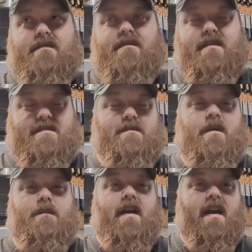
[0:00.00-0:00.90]
the
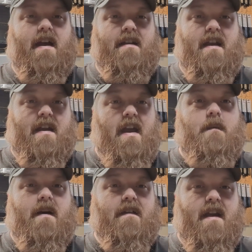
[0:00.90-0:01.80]
swim bait head that
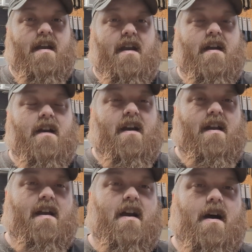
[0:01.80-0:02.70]
came out that year,
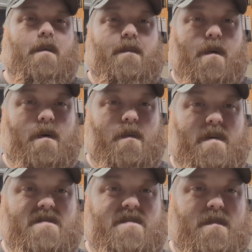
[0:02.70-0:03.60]
and I caught my own
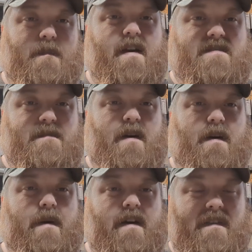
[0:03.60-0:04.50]
personal best
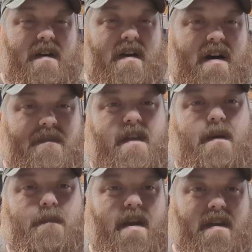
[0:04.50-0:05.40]
smallmouth off
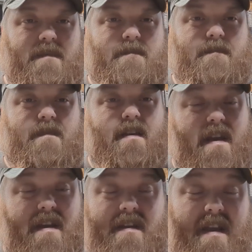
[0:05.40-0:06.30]
that bait,
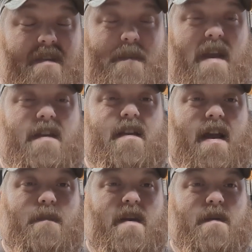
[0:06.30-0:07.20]
and the bait that
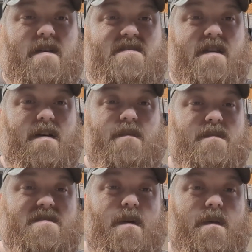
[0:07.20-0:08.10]
I made myself.
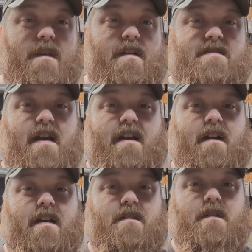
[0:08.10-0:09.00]
So there's that
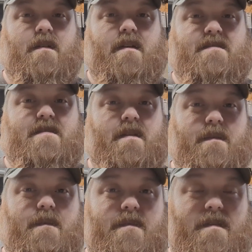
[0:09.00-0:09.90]
gratitude
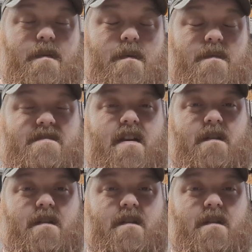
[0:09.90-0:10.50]
also to